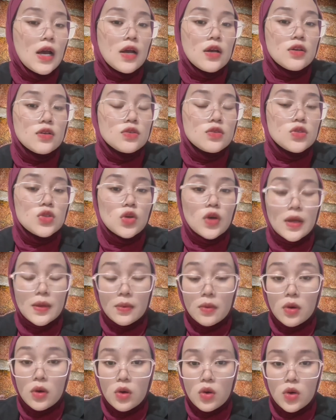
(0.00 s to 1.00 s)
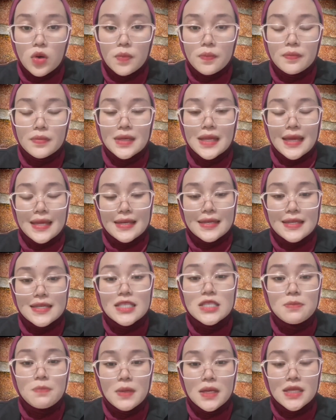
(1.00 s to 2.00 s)
So I hope that this
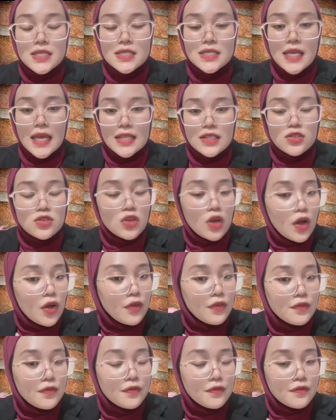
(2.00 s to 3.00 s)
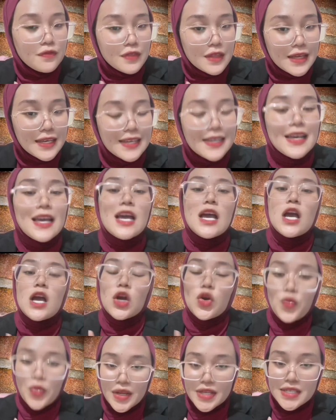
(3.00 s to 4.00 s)
page can solve the
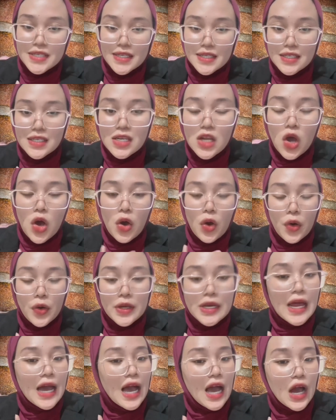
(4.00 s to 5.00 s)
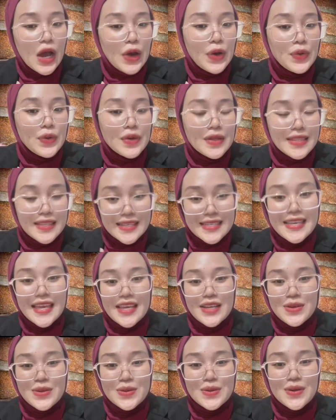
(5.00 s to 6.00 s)
question on how the
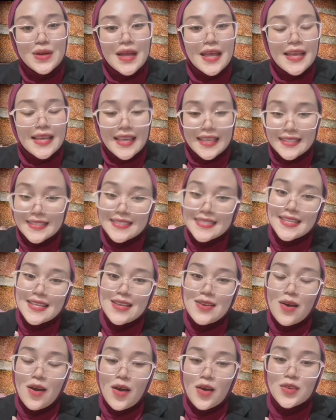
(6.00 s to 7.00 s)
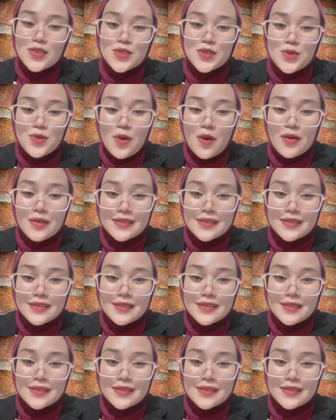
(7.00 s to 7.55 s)
gecko can stick on the wall.